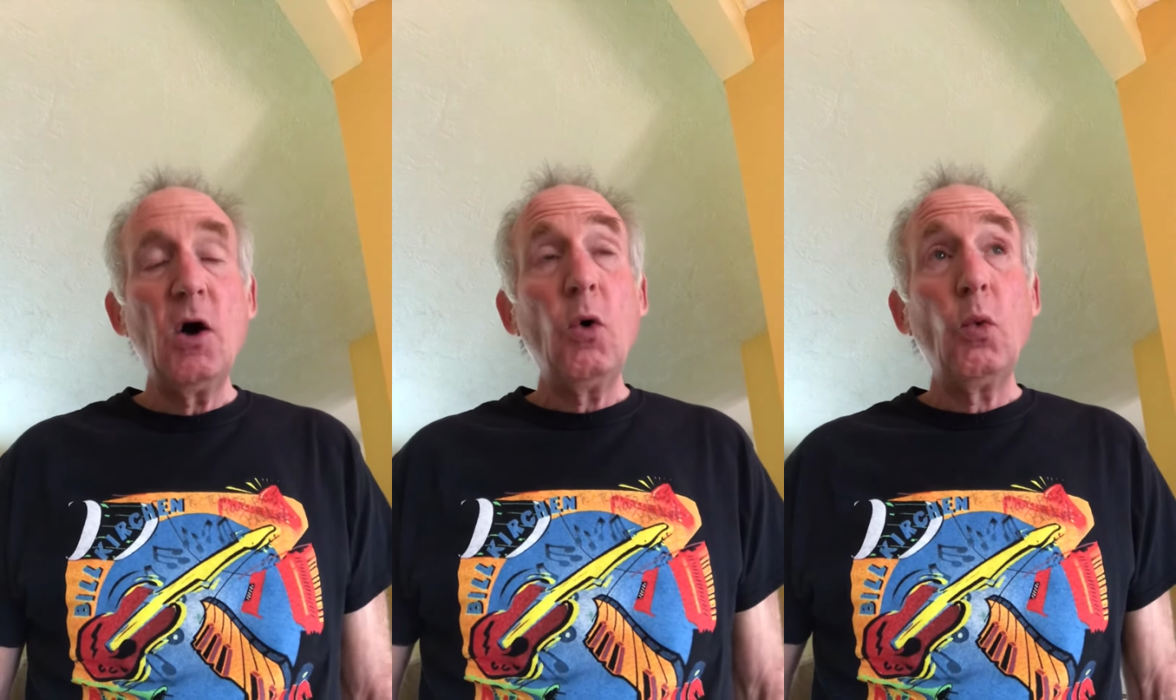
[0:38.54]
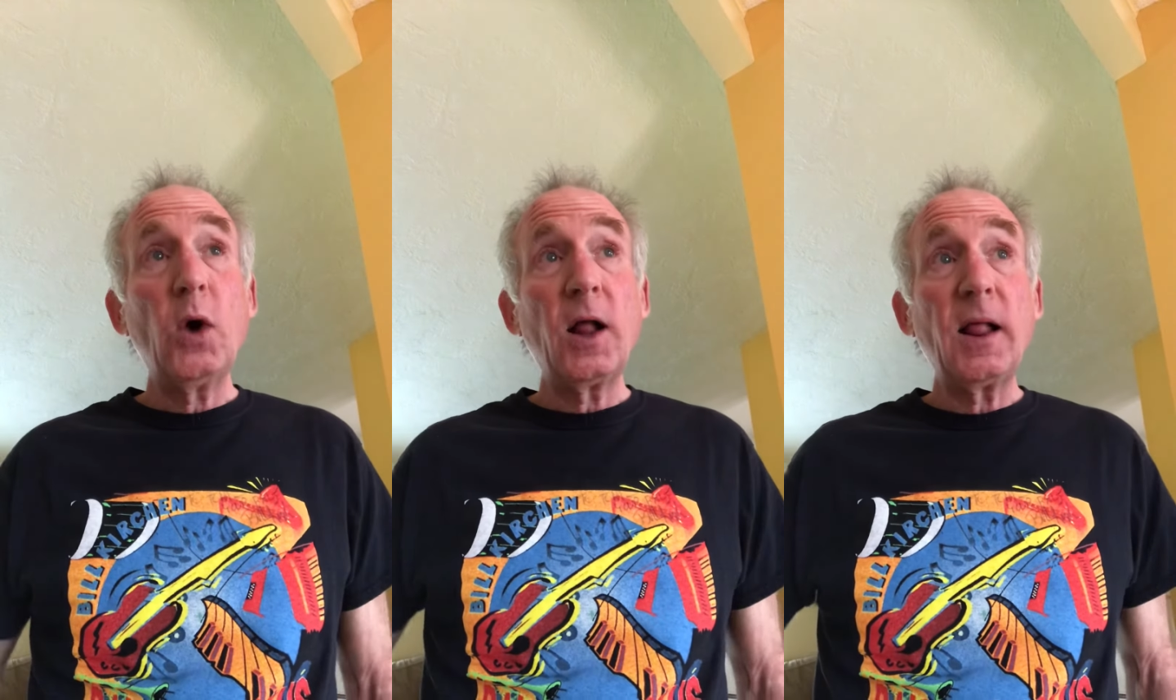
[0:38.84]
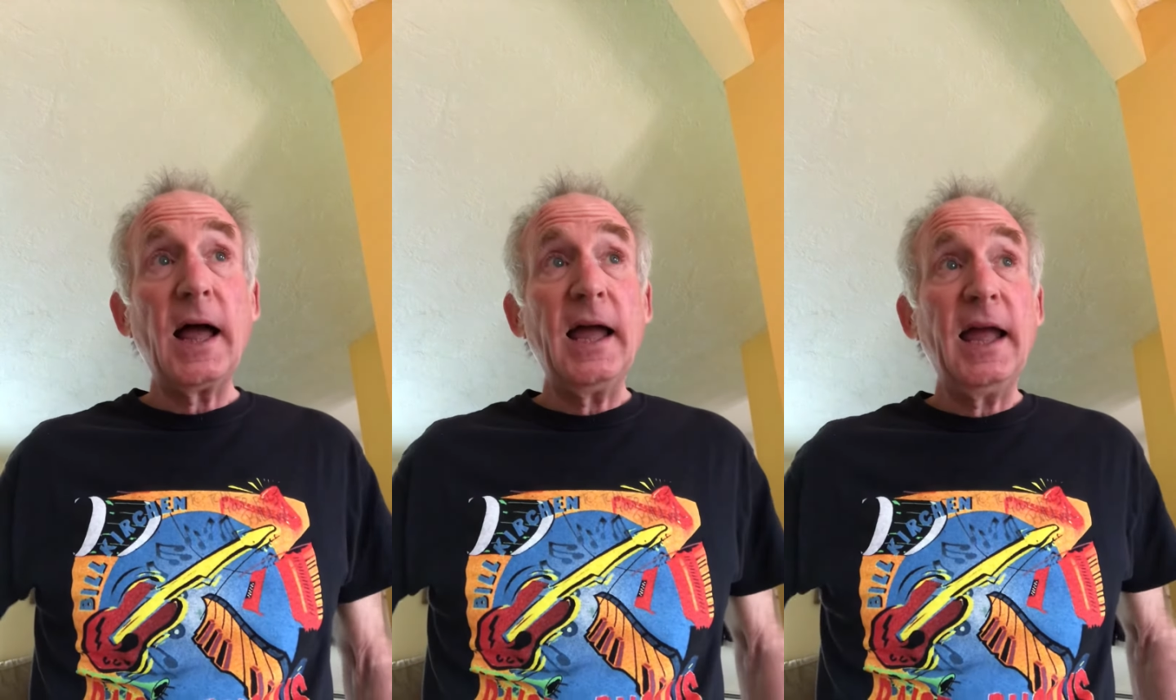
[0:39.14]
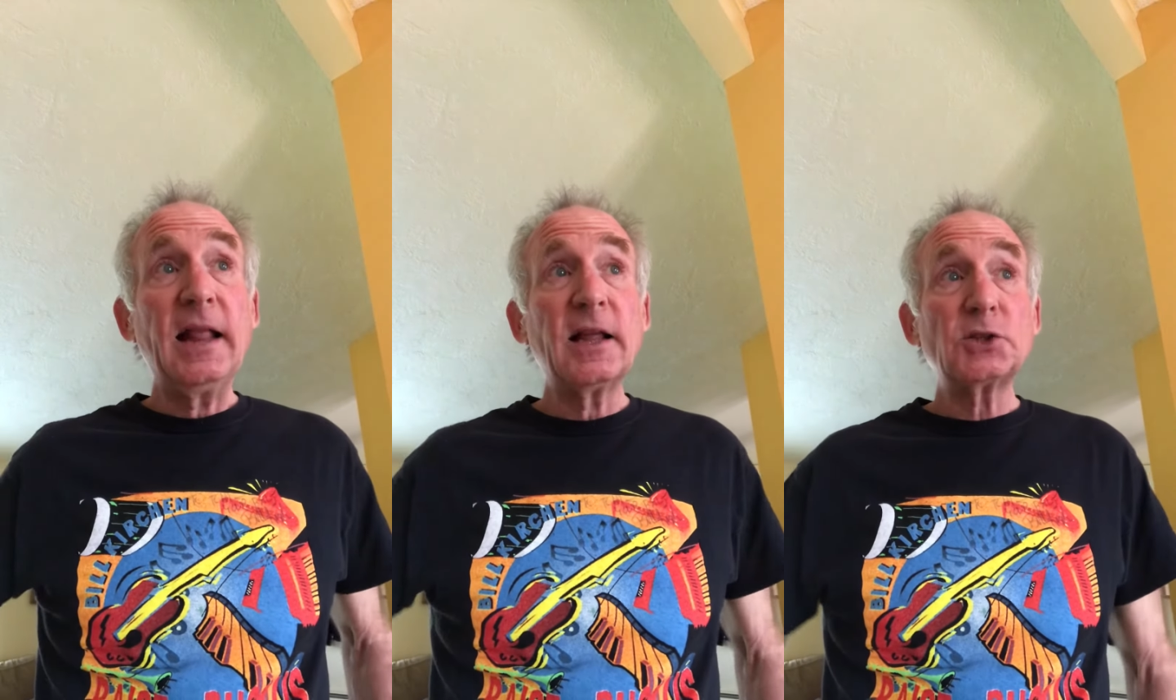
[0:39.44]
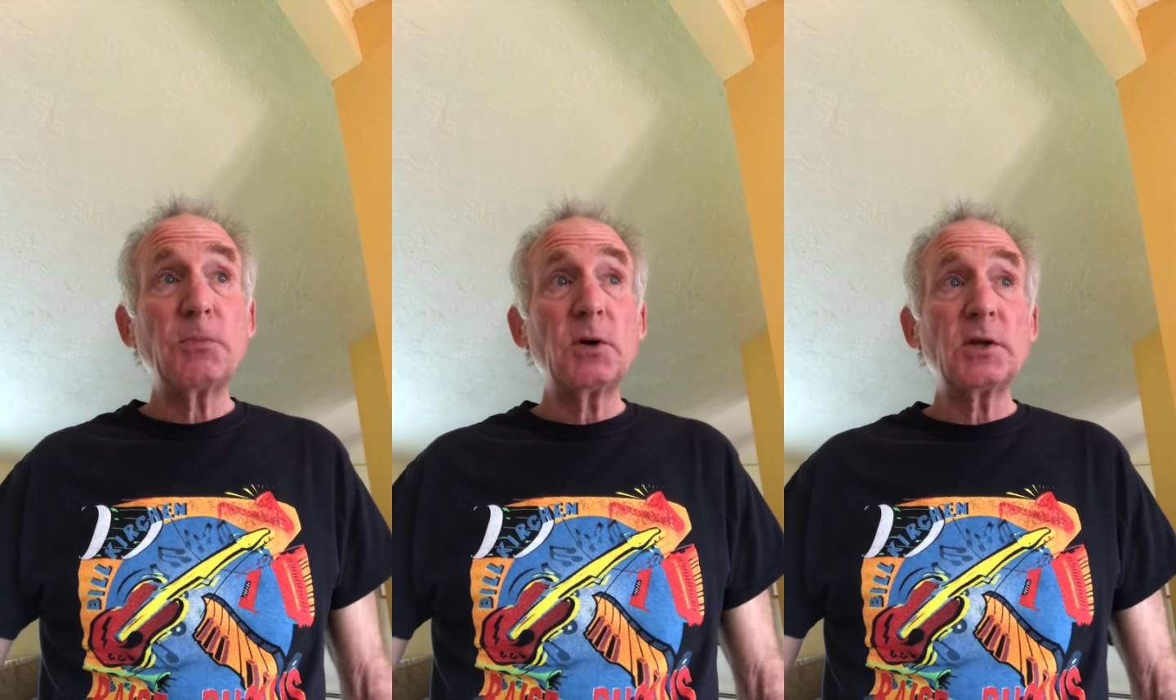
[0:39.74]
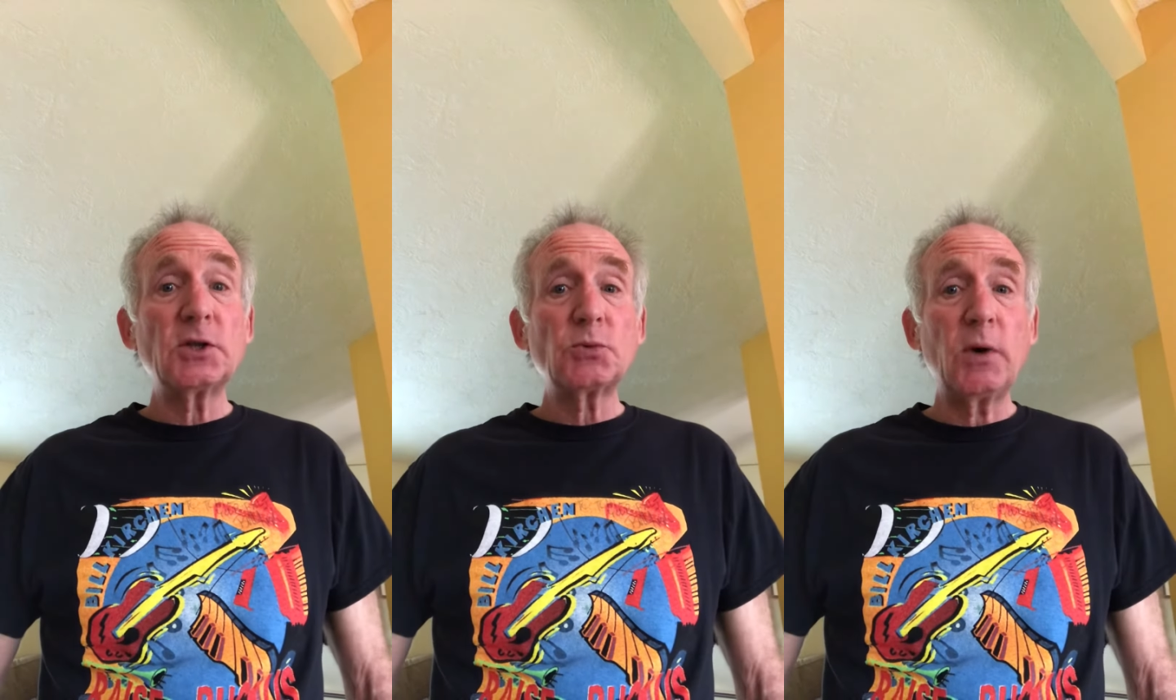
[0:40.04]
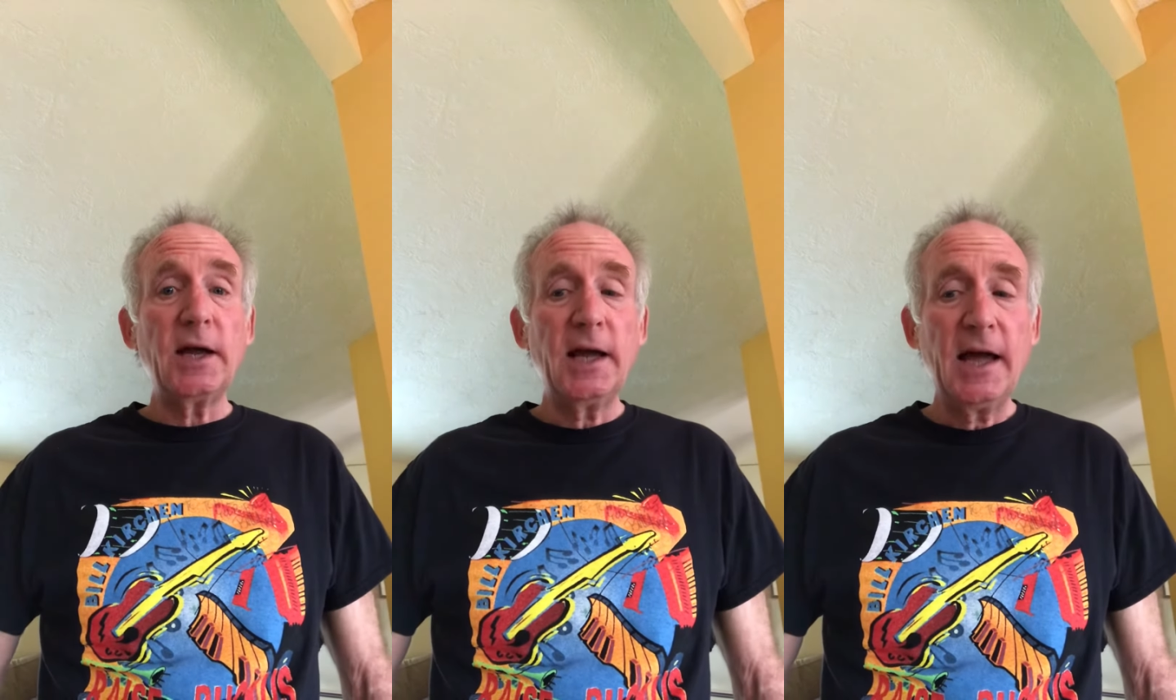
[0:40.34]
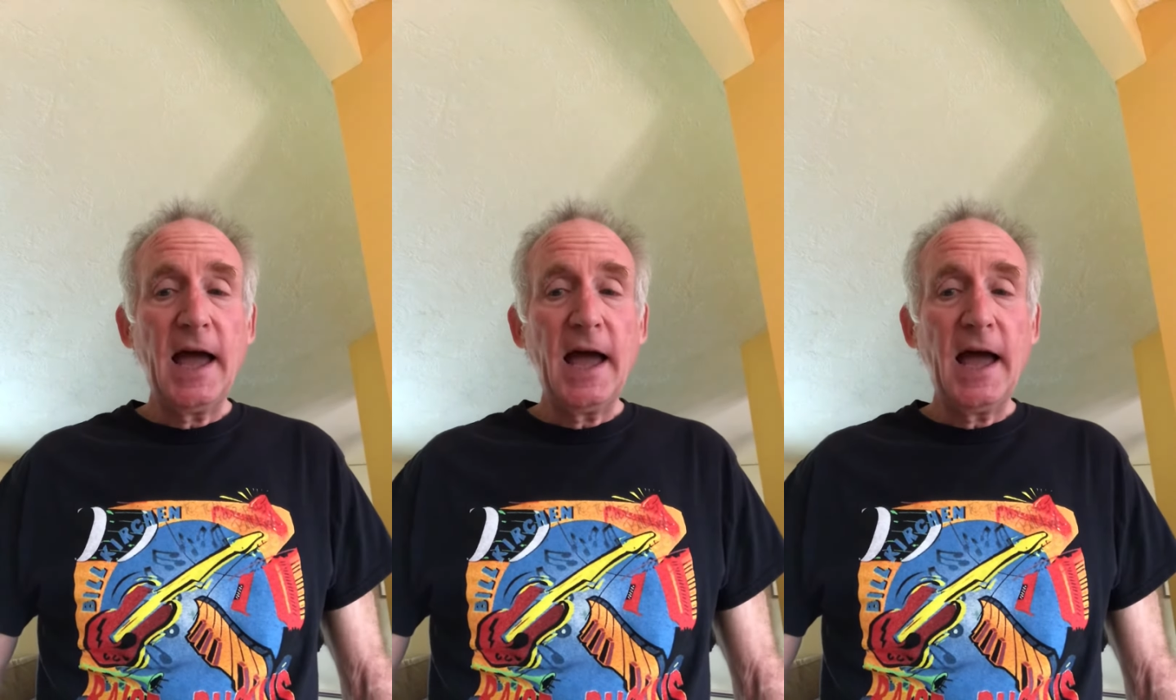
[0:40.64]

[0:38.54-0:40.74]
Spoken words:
Well, let's put it this way.